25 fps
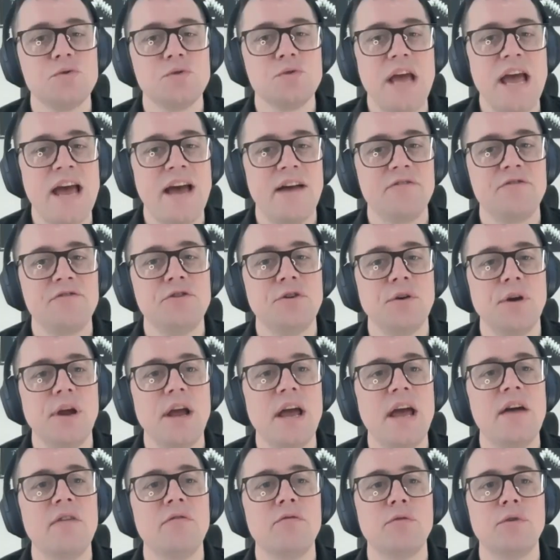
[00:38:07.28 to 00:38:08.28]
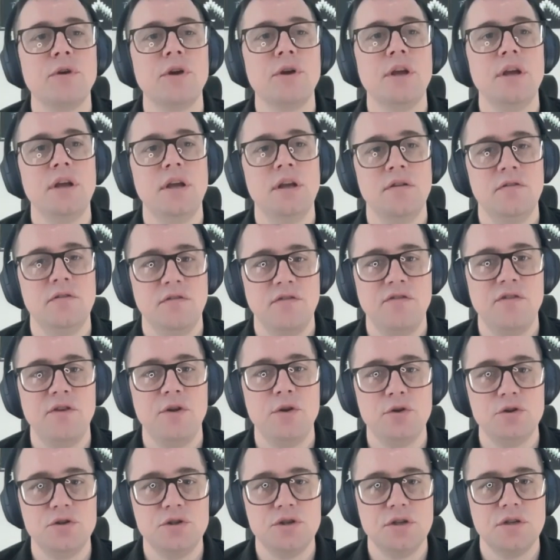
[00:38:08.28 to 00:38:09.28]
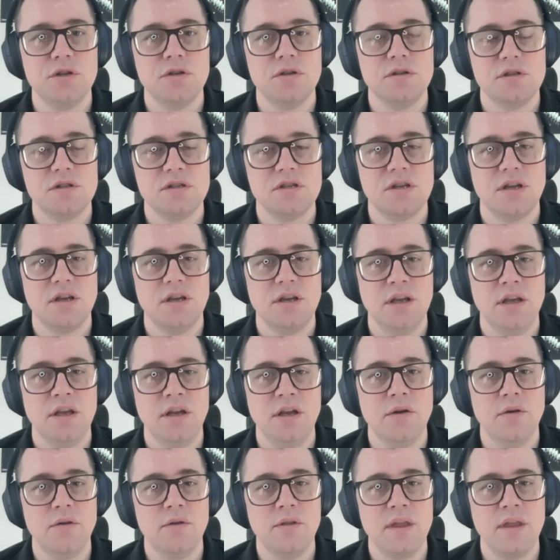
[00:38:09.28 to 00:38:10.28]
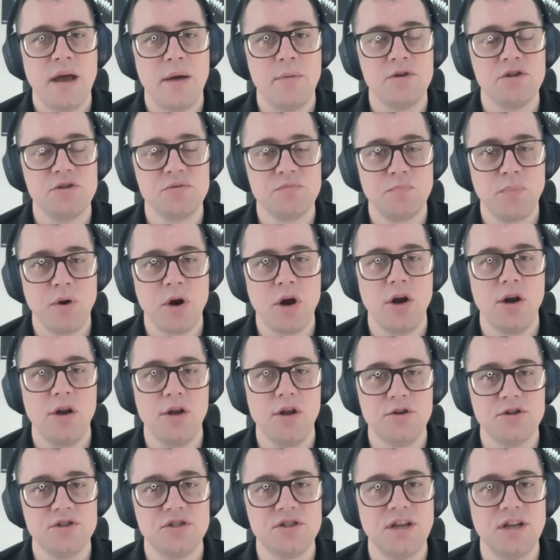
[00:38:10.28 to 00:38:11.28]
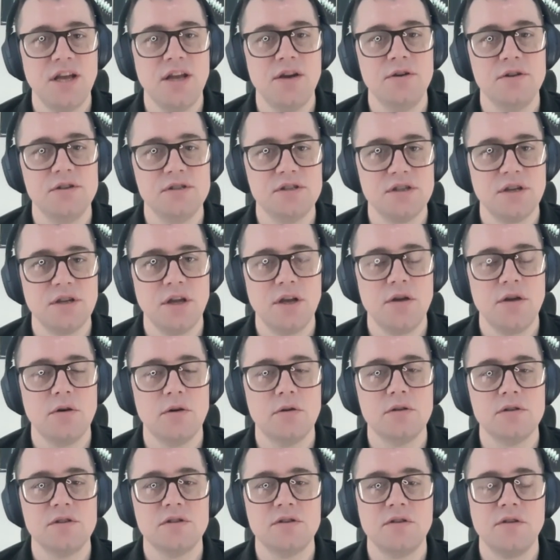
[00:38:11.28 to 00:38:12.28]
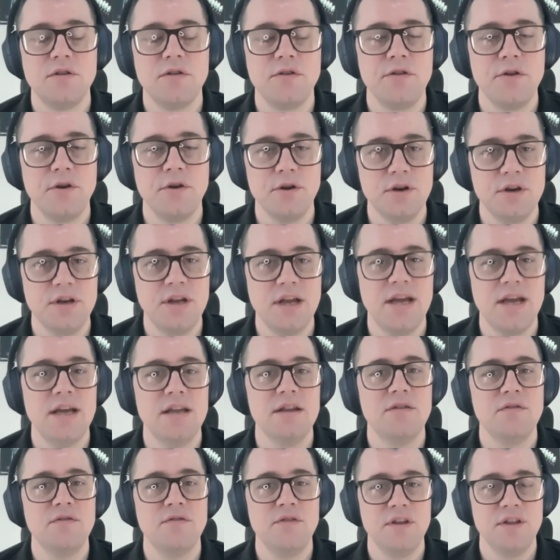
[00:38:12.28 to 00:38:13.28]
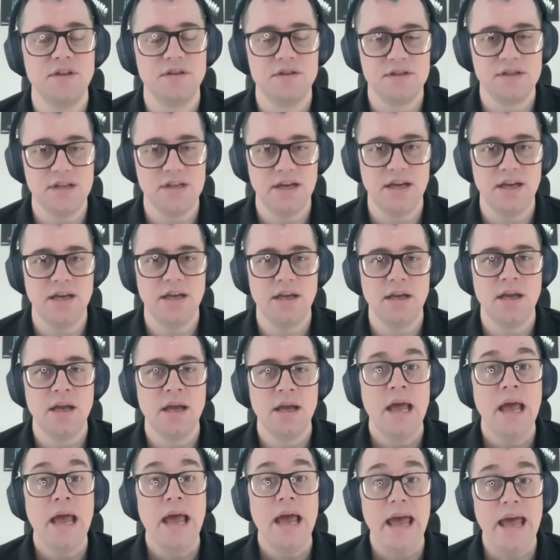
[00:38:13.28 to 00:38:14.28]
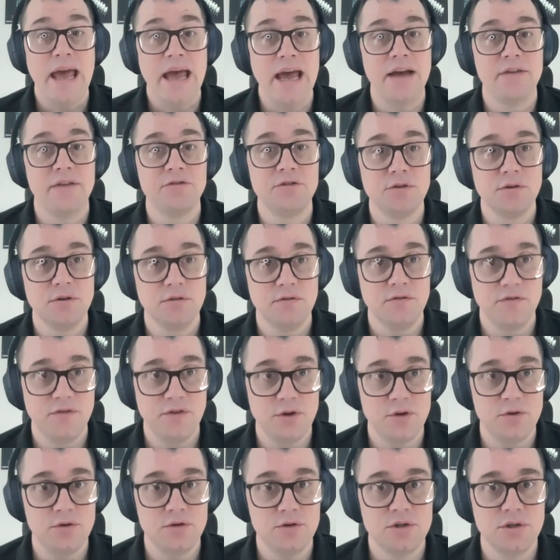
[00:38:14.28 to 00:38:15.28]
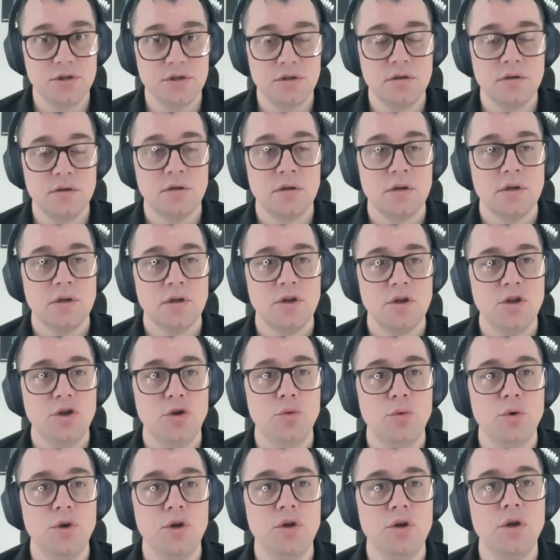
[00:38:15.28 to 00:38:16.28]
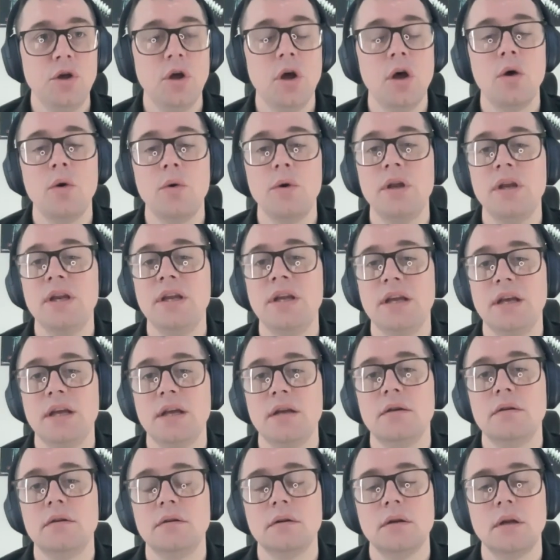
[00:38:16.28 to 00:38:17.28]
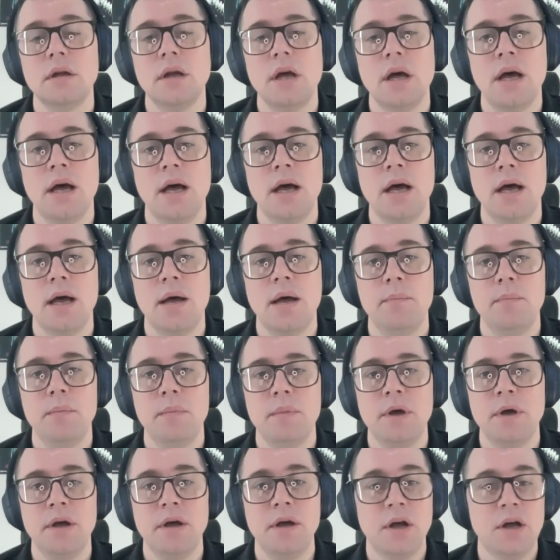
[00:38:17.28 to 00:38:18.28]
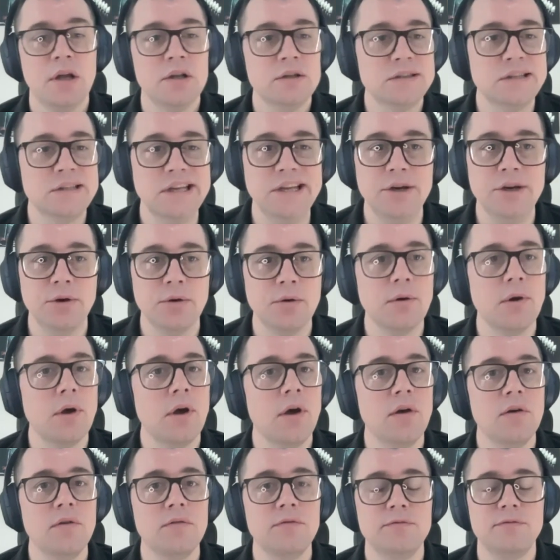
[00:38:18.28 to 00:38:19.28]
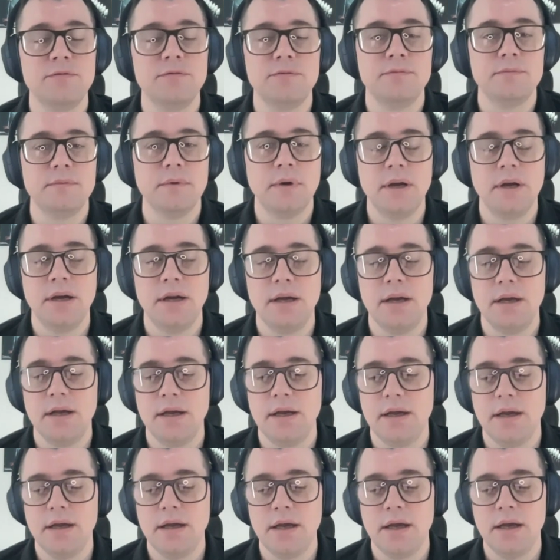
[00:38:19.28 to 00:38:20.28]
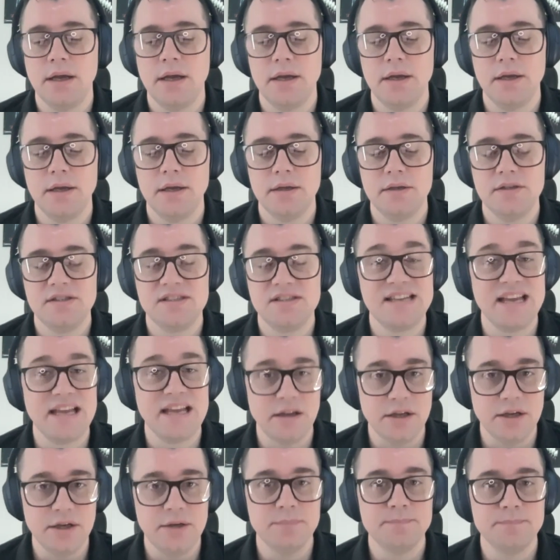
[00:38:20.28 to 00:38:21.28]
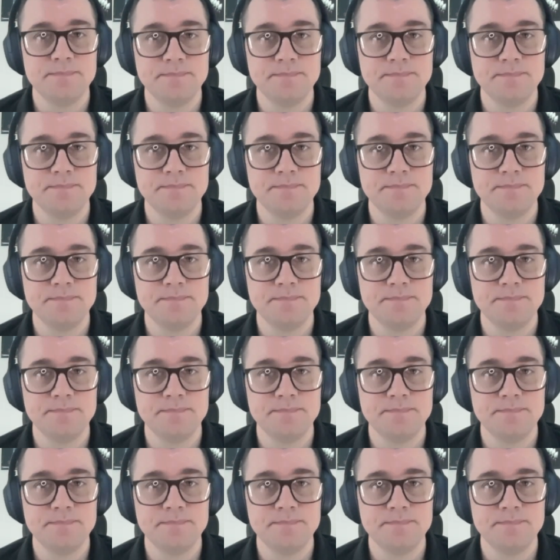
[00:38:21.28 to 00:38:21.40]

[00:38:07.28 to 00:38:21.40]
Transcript: was after every infusion. So, that was part of your standard cycles. The 3rd day and the 5th day after infusion, you would go and get a liter of saline